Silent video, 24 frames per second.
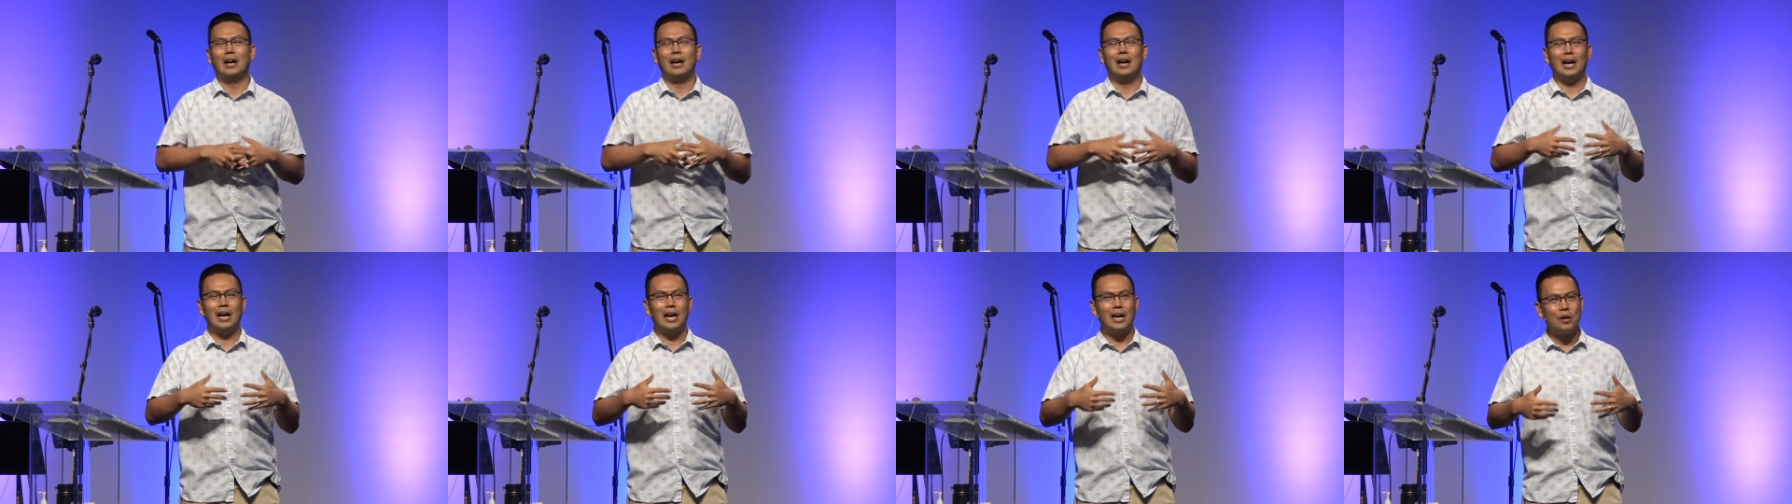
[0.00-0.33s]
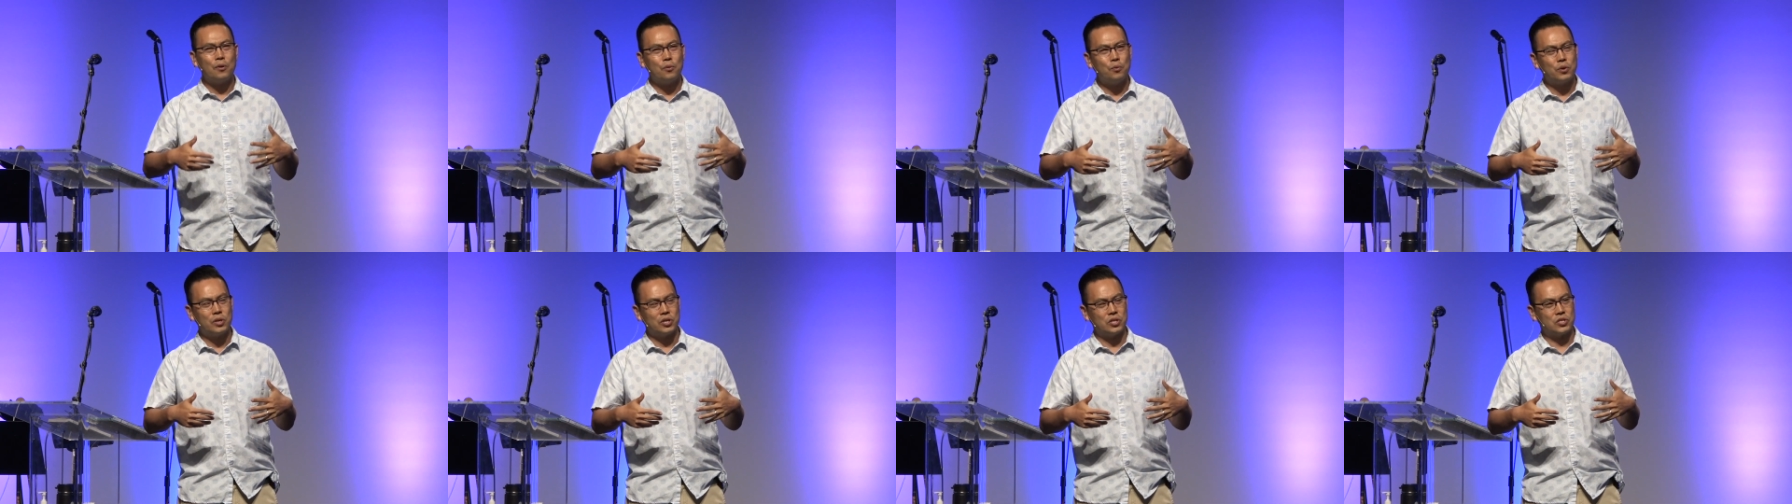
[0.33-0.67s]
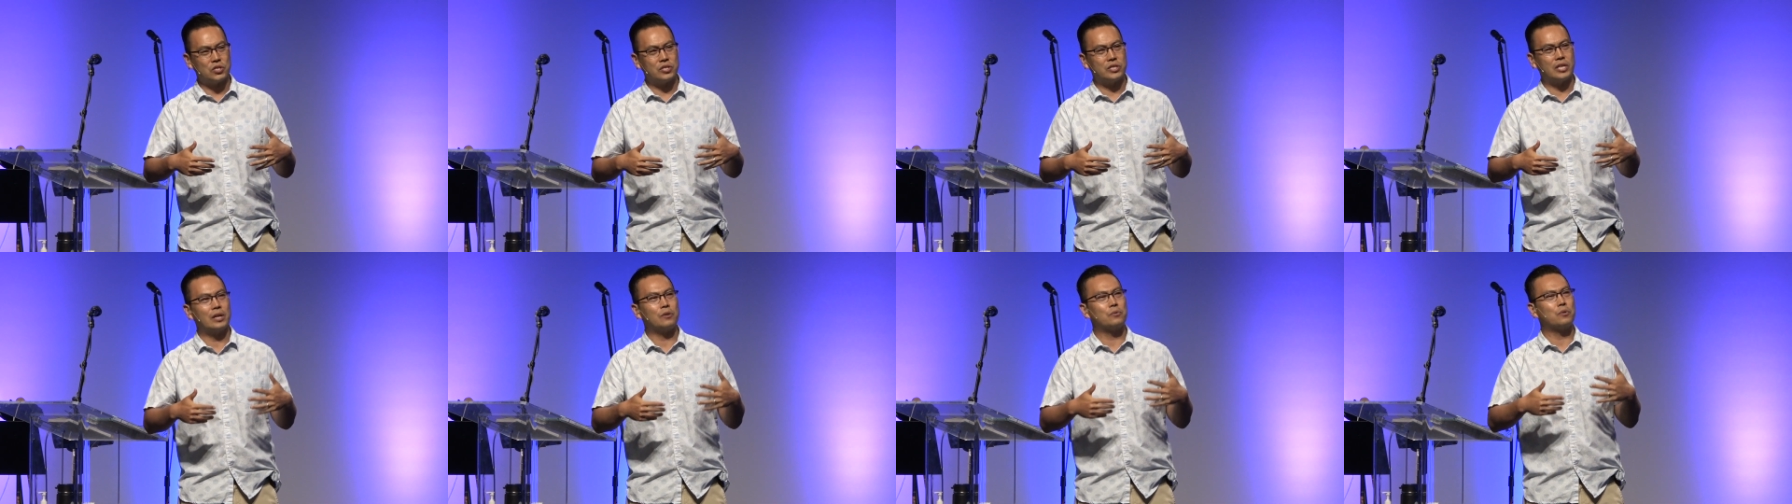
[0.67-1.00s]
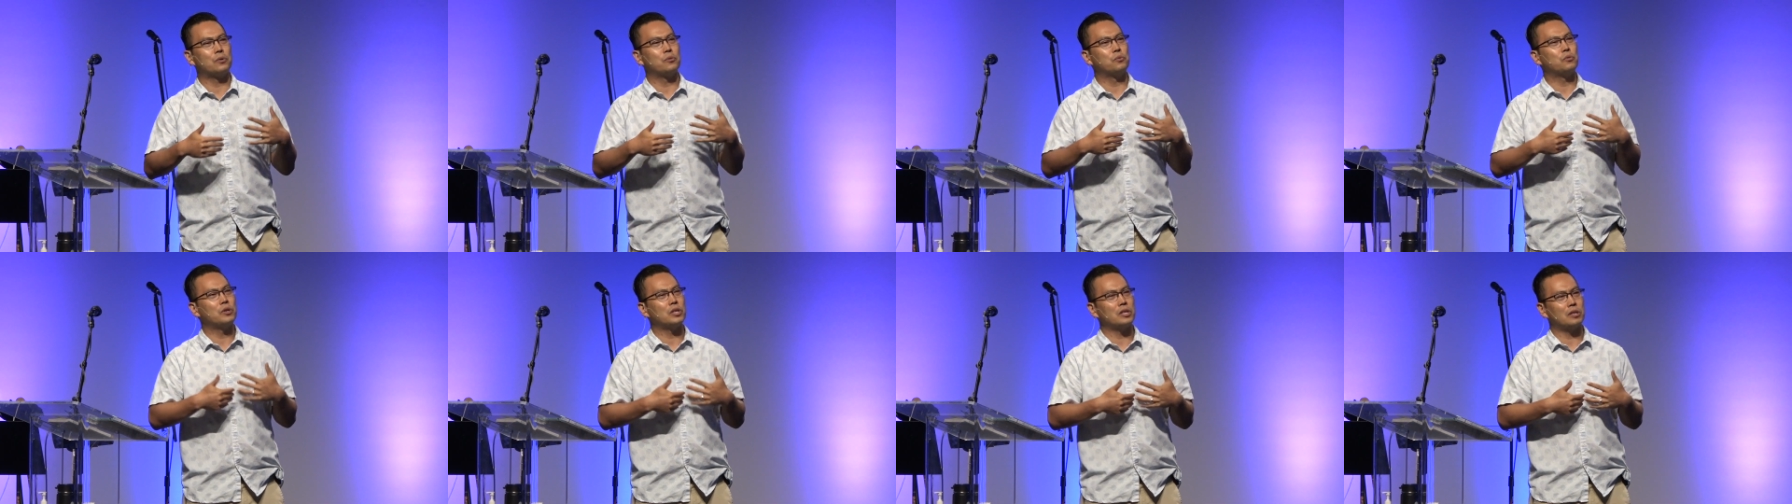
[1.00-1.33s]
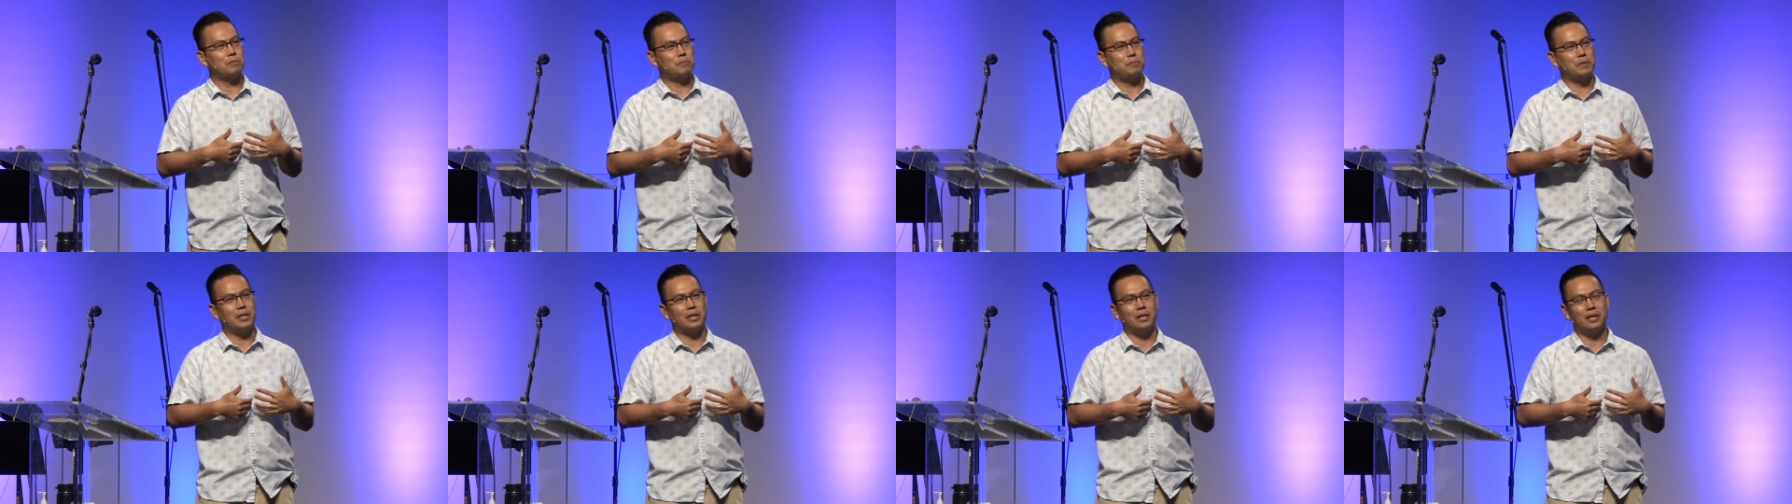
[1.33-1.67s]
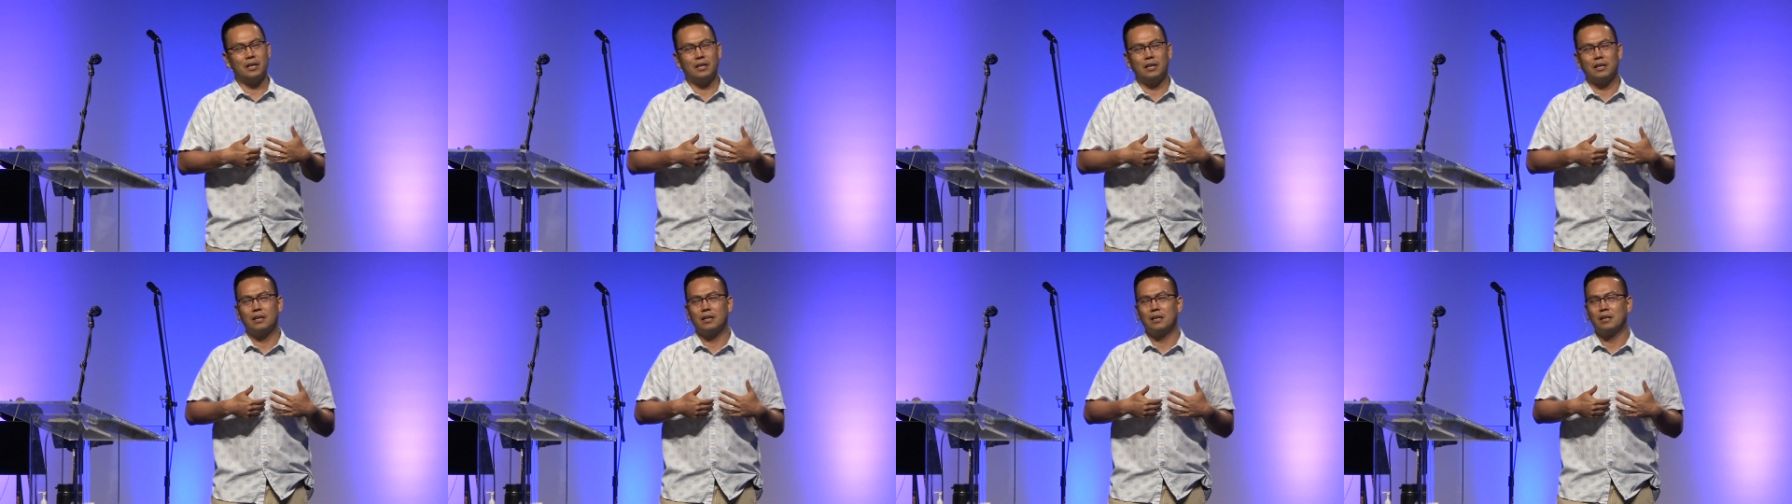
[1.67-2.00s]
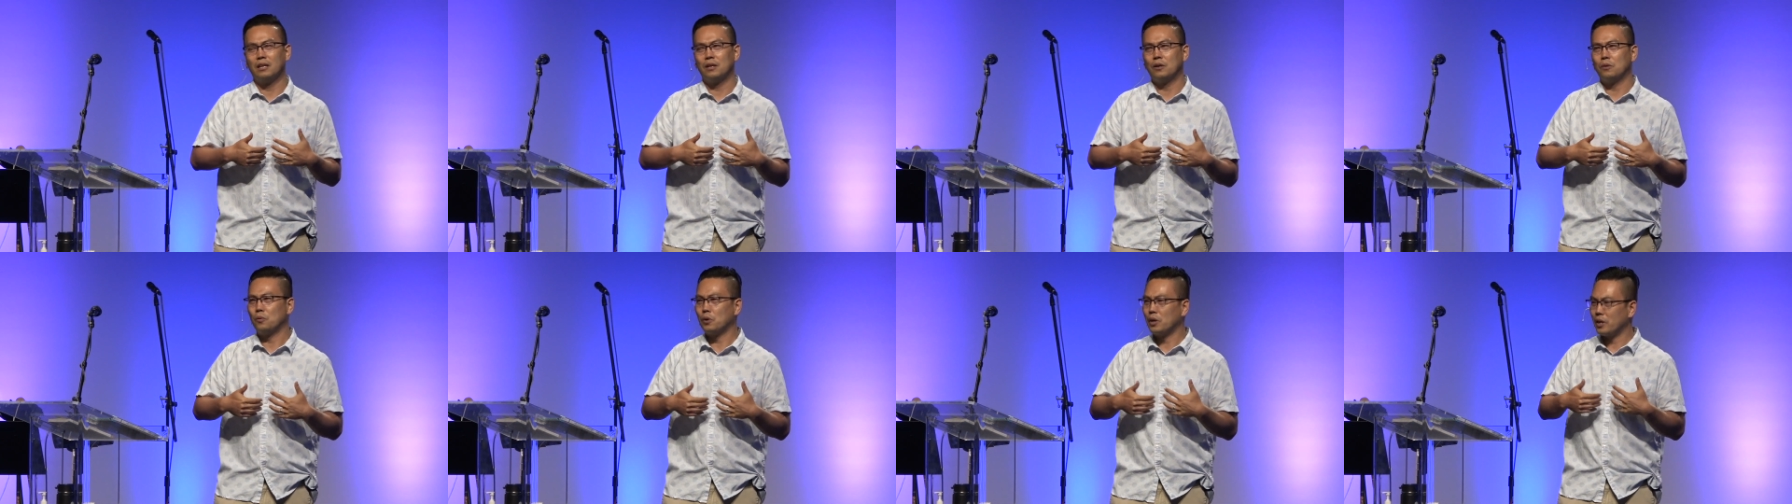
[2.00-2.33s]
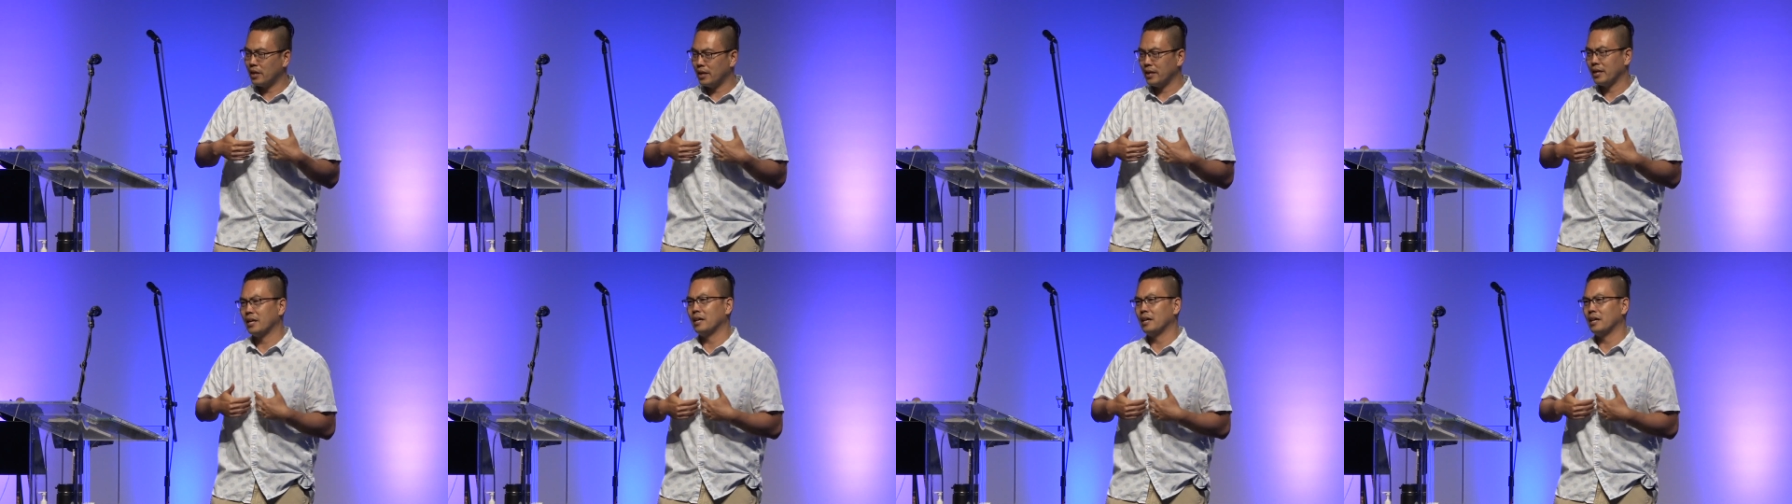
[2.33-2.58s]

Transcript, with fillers: I wish they were with me where I